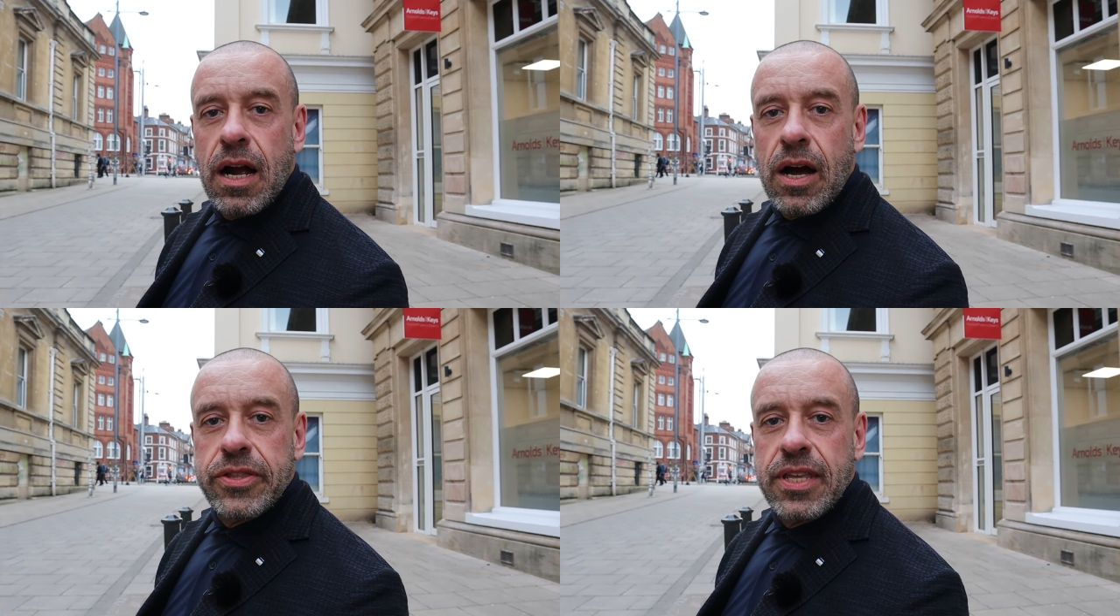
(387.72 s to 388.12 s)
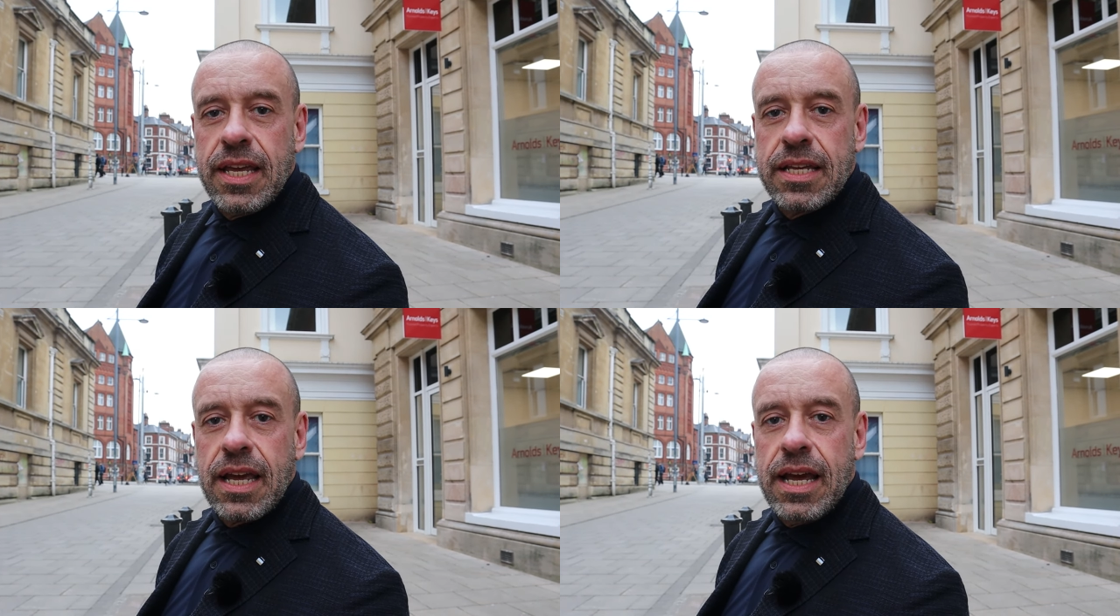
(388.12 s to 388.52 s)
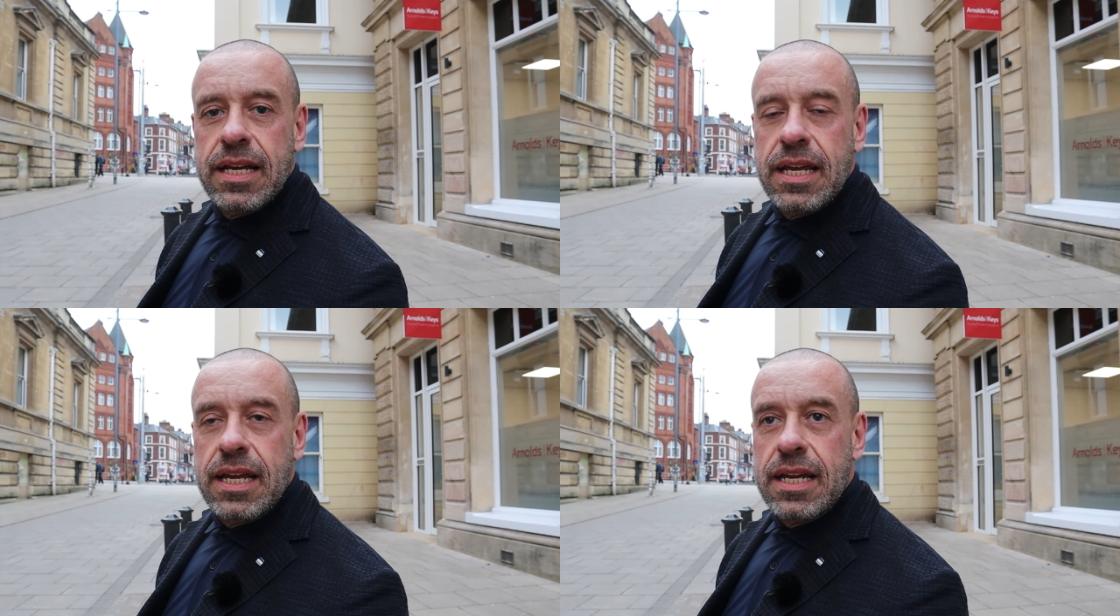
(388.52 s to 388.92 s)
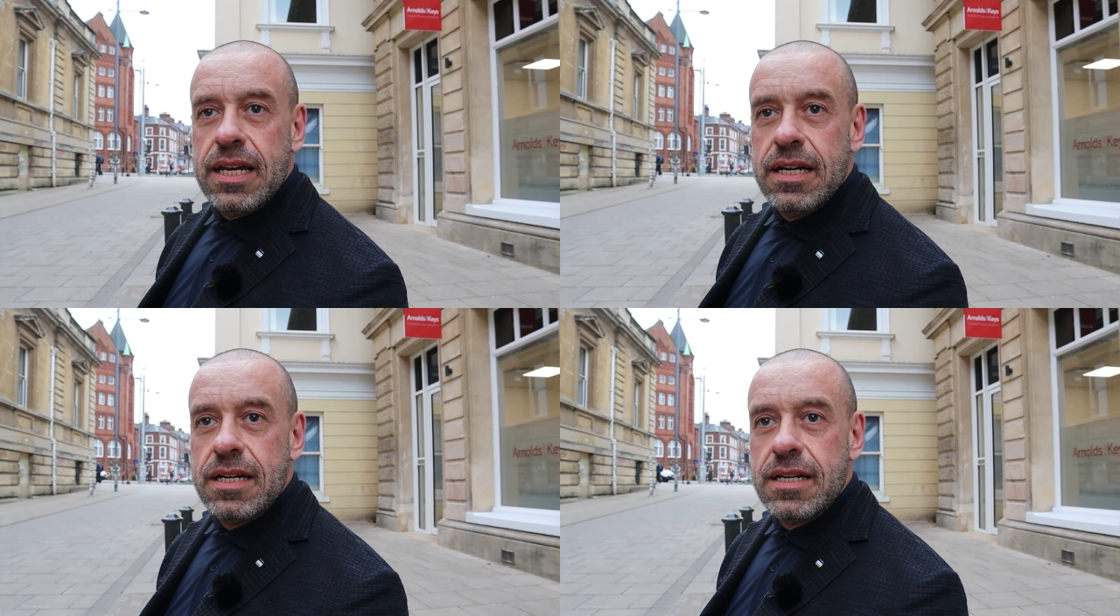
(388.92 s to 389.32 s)
I think
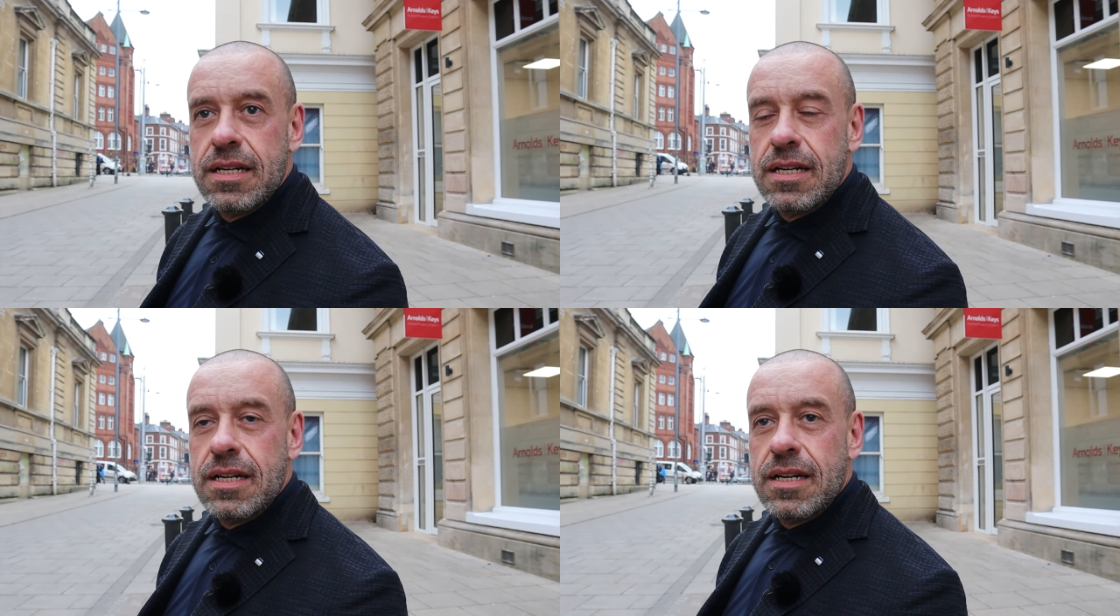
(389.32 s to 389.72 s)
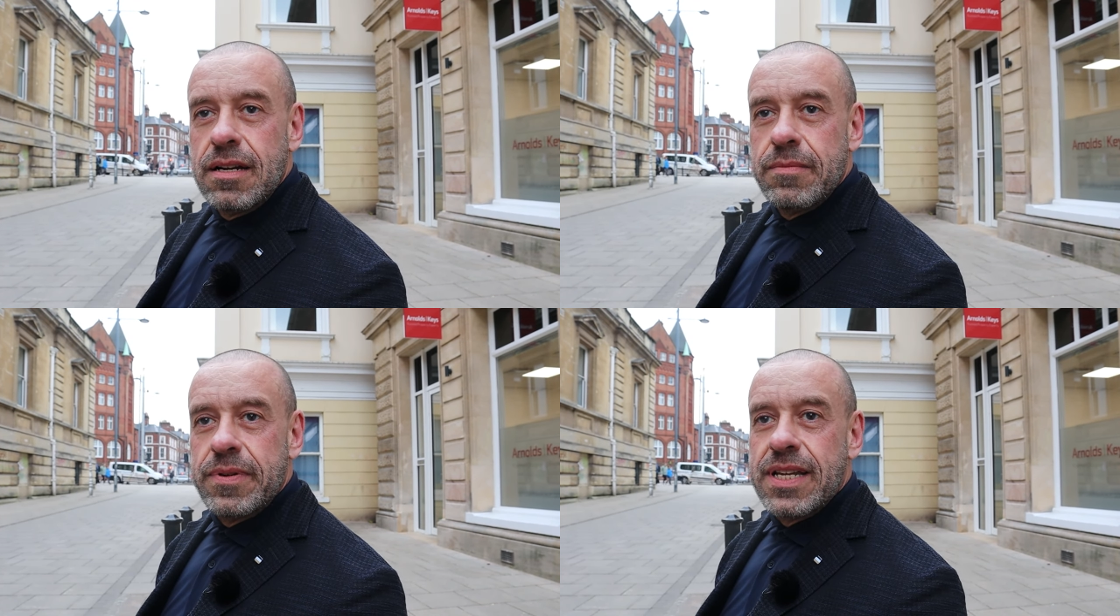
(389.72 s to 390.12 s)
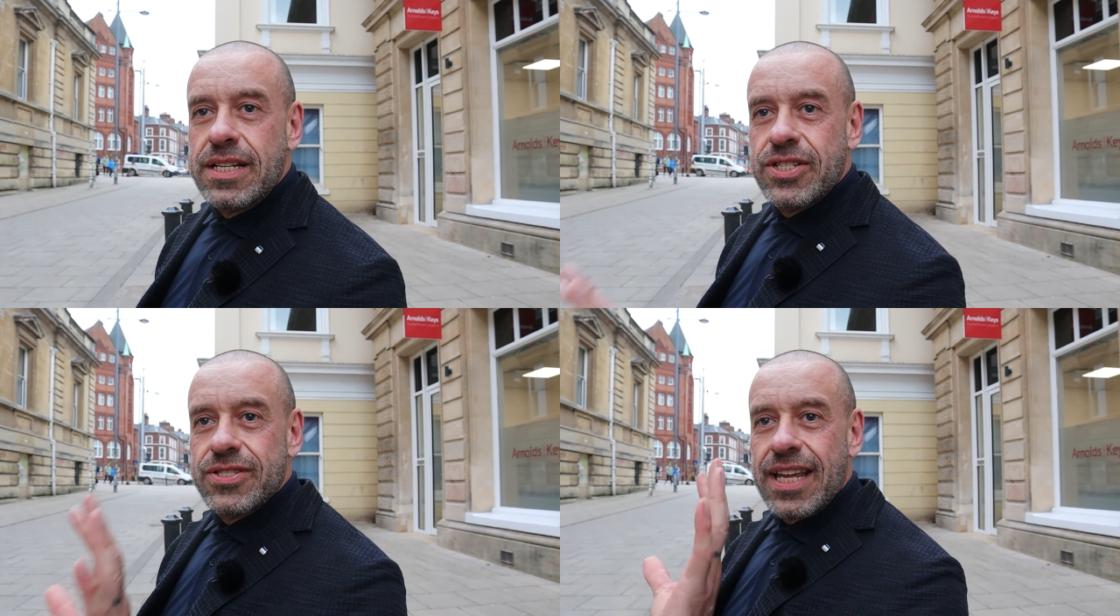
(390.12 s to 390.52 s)
any potential